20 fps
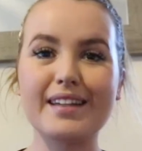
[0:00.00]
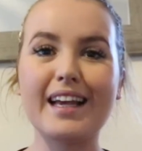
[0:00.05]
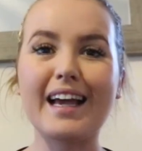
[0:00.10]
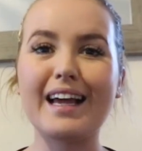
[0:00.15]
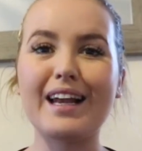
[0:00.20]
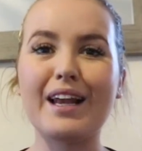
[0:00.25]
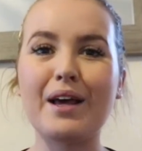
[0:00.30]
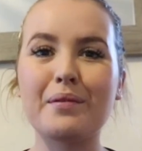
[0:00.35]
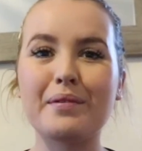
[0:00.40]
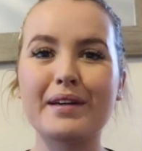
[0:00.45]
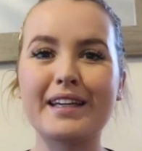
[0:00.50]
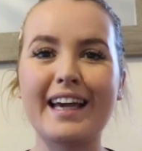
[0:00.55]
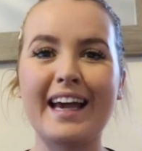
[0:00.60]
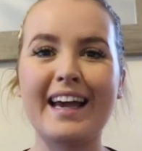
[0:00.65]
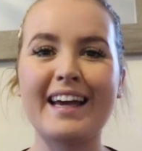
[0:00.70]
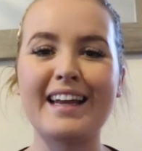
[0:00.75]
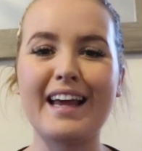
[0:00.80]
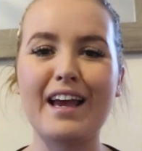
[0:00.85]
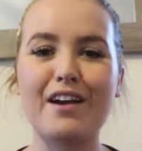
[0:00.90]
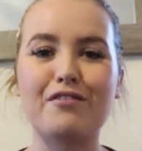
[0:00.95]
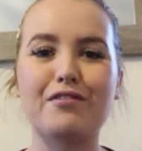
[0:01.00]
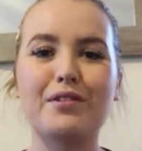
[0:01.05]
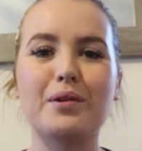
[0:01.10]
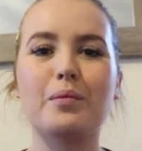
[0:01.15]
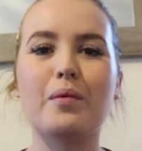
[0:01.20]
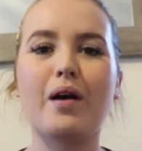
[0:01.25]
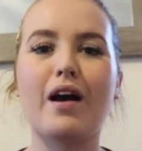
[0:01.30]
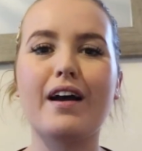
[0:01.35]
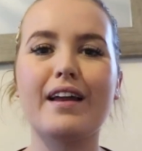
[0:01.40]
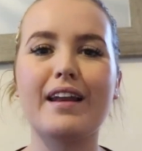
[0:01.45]
hello again
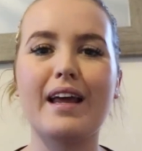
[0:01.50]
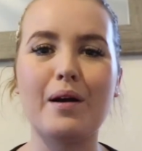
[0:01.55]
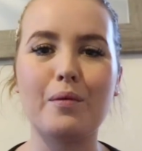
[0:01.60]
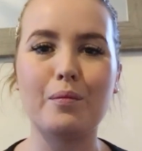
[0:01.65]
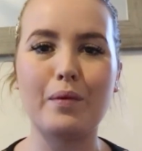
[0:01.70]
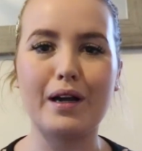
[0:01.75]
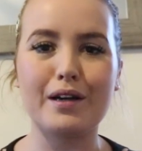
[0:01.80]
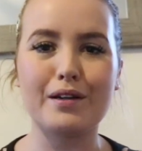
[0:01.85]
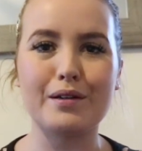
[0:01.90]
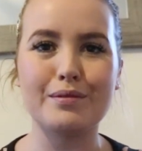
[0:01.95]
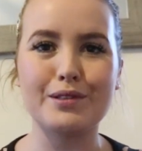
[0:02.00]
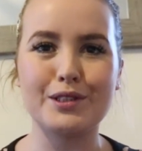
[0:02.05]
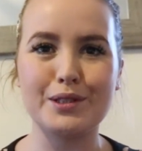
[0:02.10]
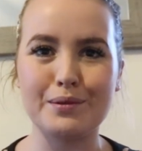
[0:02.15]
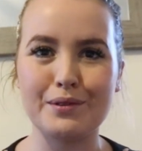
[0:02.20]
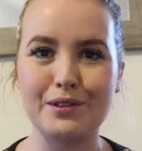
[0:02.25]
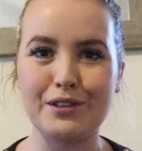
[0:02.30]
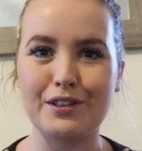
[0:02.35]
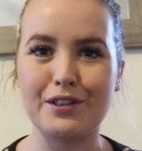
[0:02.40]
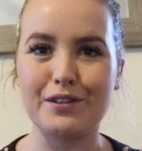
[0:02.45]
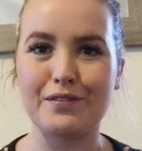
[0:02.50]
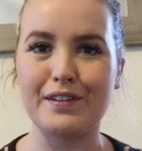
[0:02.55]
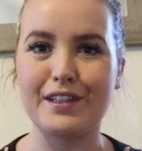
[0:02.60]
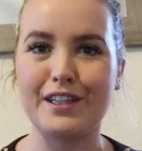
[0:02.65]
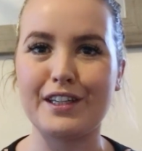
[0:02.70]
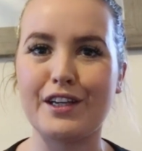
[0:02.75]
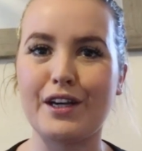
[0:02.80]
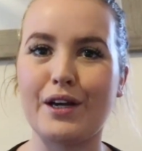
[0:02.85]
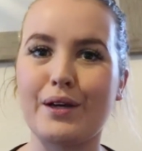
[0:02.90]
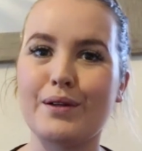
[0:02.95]
everyone and welcome to another
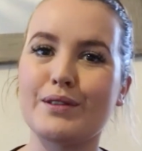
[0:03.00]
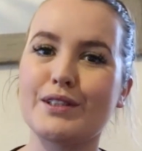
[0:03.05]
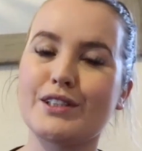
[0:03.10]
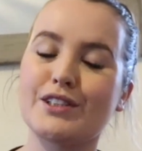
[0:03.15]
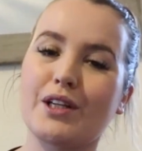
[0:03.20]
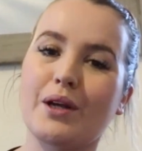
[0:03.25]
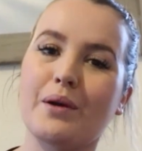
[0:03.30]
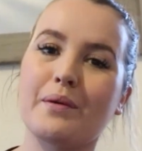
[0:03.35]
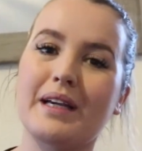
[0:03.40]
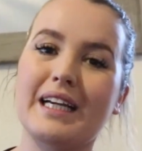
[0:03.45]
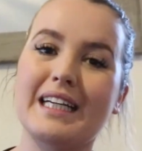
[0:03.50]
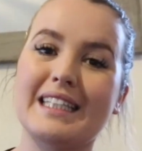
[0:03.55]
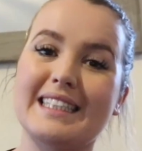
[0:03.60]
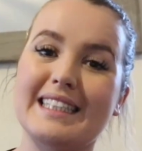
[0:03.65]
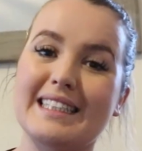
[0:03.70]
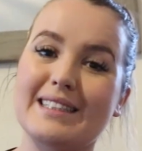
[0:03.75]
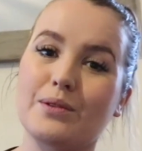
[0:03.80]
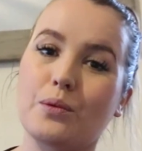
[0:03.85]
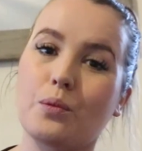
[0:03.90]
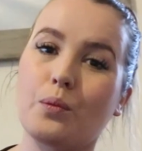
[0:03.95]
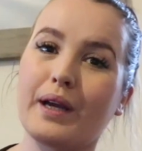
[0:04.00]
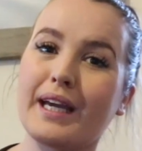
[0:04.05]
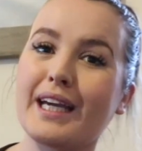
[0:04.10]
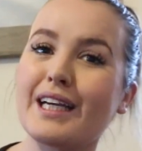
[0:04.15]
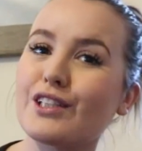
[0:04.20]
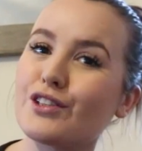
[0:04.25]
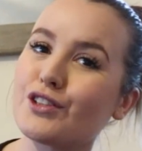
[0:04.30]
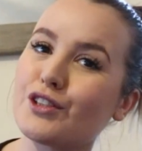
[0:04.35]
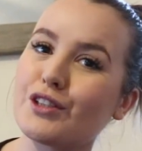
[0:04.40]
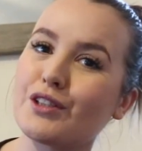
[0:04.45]
video so it is
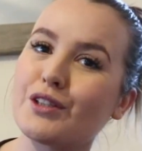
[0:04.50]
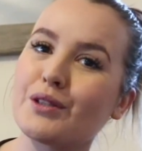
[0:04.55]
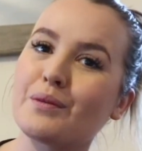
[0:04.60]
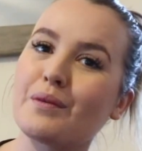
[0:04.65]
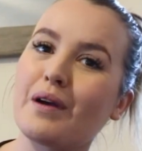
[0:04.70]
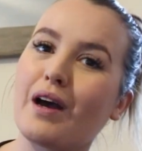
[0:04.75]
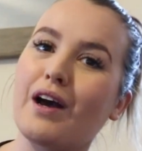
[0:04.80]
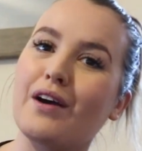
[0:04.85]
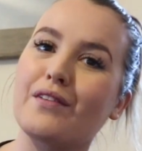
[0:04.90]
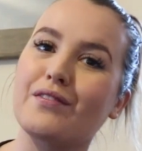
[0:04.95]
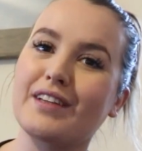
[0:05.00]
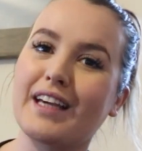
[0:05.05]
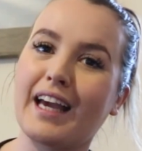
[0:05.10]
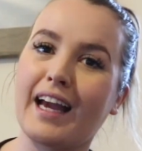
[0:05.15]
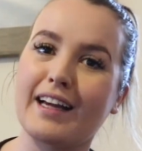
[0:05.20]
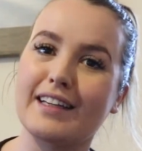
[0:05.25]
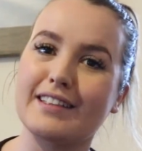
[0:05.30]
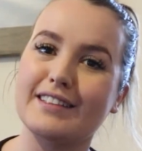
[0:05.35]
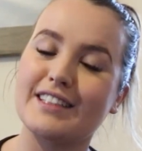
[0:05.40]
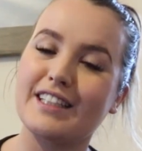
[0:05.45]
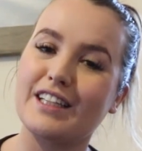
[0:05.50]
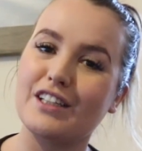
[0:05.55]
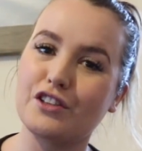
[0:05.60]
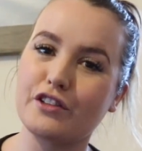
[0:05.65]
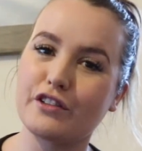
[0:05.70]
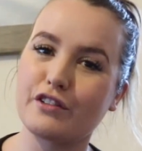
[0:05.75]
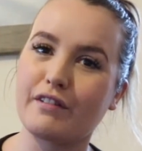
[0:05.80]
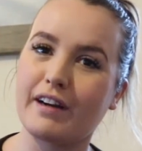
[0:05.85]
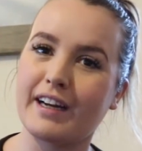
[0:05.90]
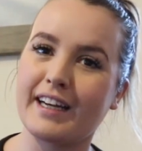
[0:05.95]
week two of get
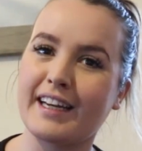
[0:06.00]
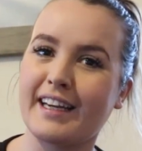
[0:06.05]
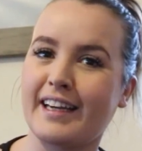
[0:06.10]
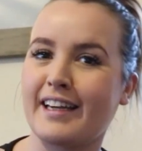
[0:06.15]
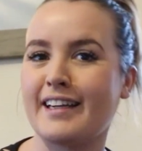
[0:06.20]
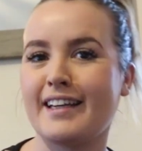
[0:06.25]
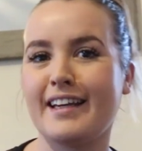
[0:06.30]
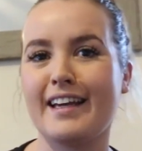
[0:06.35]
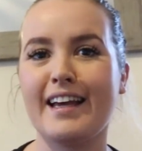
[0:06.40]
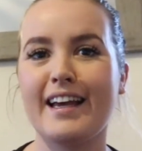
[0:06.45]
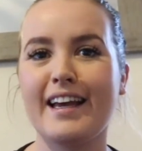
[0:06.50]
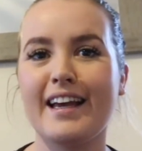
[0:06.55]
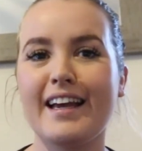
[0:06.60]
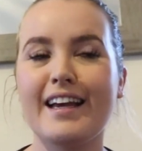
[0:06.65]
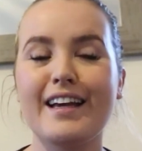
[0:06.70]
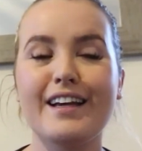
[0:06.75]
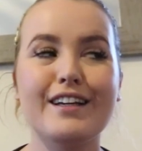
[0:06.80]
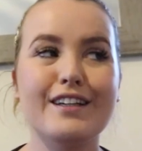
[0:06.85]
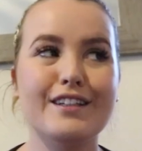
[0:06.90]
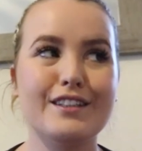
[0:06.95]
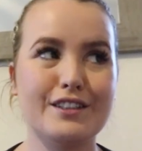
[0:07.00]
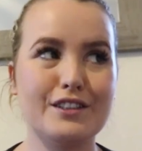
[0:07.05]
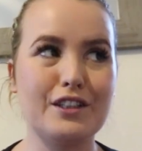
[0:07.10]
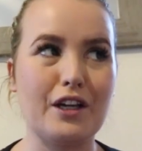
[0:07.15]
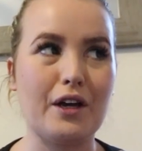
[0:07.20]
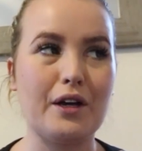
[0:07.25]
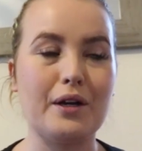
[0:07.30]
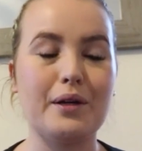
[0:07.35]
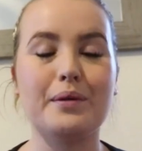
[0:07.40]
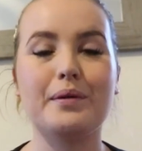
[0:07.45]
shreddy
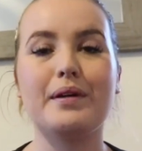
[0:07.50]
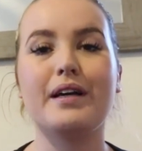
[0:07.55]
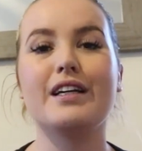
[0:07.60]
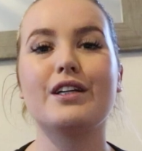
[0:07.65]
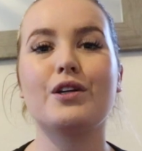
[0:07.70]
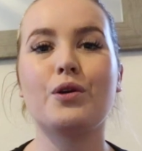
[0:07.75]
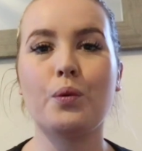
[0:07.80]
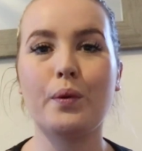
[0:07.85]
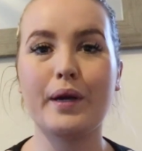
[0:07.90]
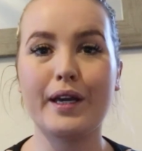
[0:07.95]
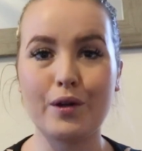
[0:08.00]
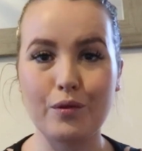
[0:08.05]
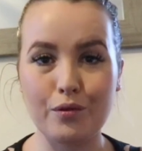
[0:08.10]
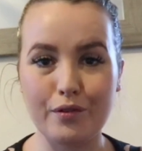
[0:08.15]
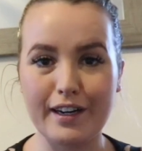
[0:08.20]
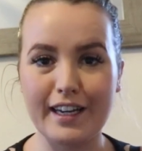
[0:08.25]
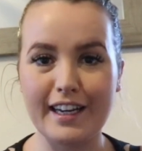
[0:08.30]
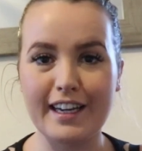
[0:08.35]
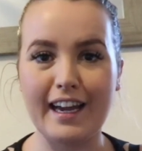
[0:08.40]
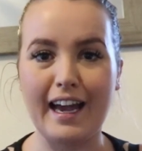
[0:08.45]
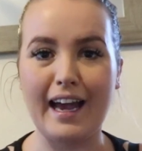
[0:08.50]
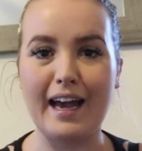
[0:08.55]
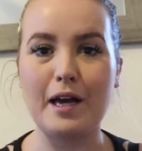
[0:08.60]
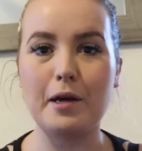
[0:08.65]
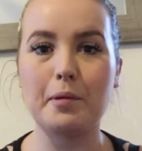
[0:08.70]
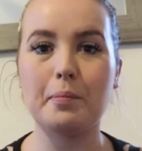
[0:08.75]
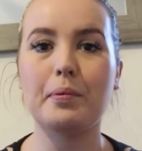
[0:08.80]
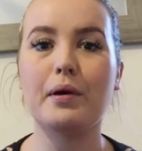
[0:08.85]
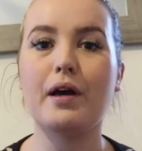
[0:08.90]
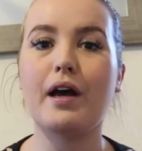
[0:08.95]
so quick recap,
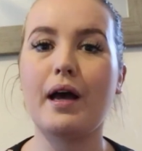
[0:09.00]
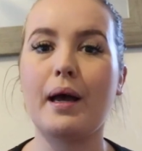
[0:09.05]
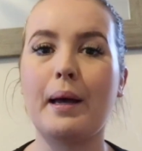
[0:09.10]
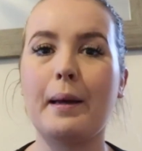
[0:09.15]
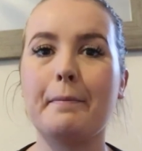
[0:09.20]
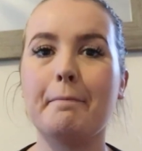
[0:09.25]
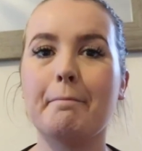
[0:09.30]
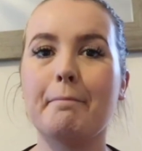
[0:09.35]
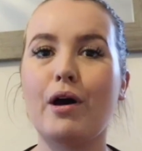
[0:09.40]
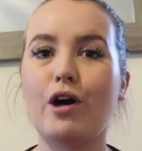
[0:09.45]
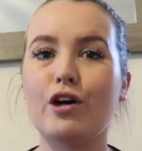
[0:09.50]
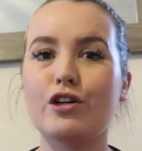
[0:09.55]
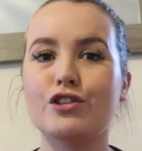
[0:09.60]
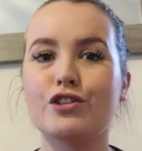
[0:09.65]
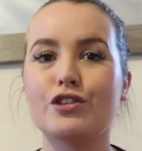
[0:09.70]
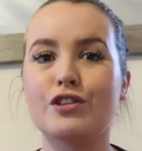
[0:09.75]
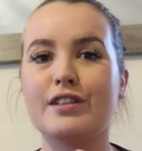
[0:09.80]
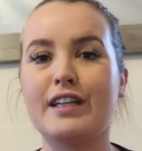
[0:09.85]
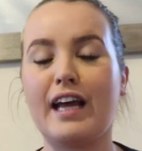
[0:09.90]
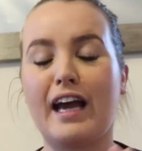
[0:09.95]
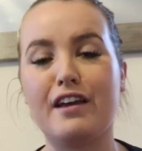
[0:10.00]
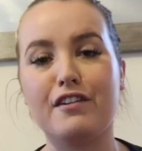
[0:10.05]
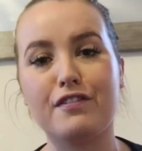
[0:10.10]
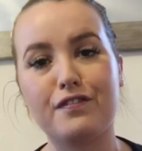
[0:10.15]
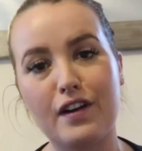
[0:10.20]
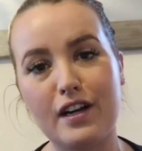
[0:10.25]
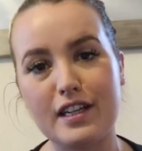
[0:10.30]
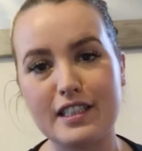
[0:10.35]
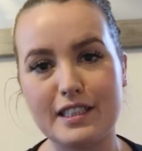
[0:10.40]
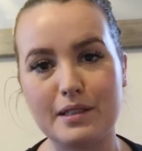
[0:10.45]
um, I've done a
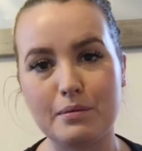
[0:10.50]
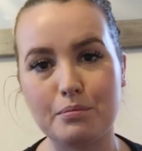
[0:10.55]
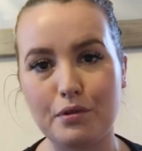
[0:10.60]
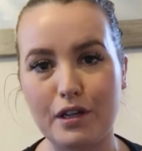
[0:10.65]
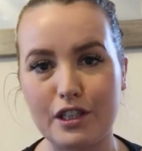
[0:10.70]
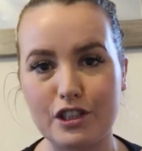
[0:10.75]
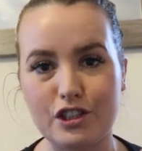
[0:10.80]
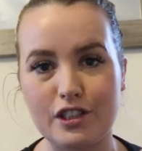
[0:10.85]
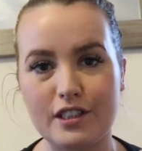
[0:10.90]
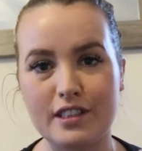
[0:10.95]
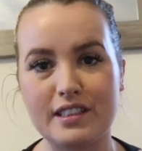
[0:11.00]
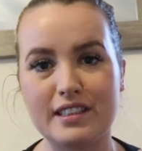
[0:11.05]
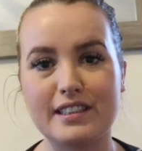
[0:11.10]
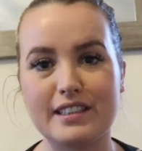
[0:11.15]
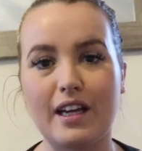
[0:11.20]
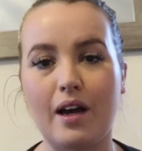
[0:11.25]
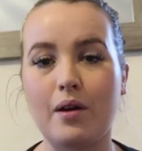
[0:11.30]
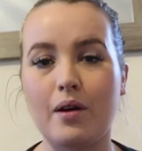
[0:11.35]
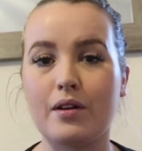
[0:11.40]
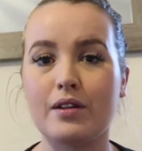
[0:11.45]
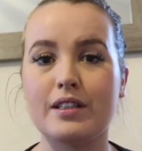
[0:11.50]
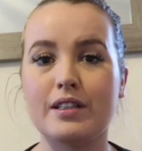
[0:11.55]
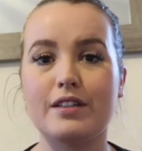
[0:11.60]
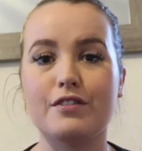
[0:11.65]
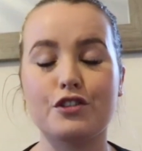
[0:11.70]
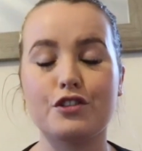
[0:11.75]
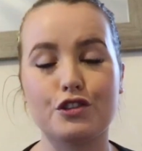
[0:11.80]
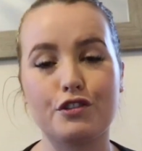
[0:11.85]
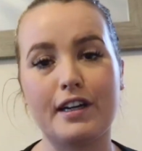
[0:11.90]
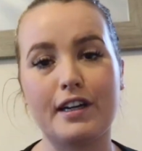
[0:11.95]
first impressions on
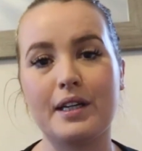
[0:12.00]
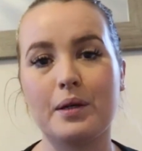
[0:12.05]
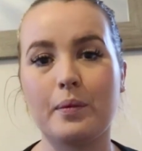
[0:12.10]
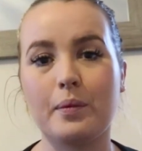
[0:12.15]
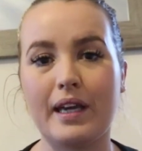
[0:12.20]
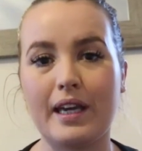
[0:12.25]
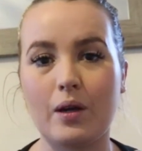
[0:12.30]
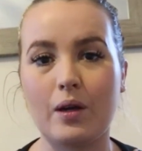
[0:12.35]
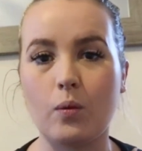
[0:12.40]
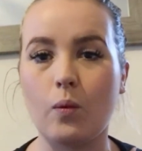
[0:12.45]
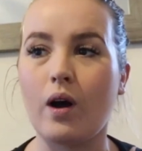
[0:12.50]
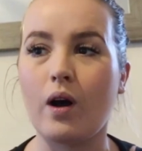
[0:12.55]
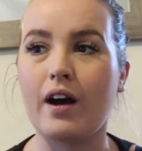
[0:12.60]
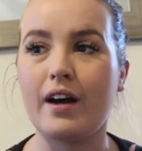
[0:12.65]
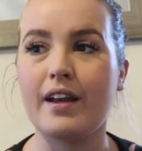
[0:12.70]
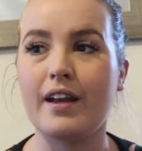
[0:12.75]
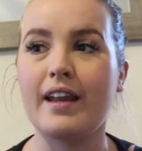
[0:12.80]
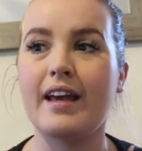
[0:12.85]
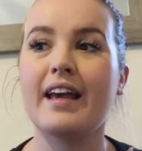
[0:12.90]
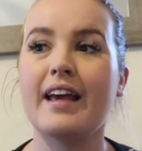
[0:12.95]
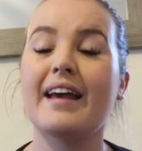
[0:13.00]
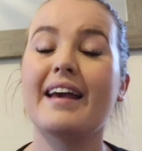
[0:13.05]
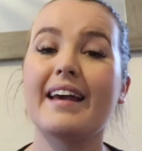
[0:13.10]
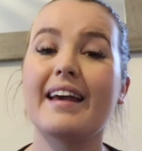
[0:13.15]
Shreddy week one.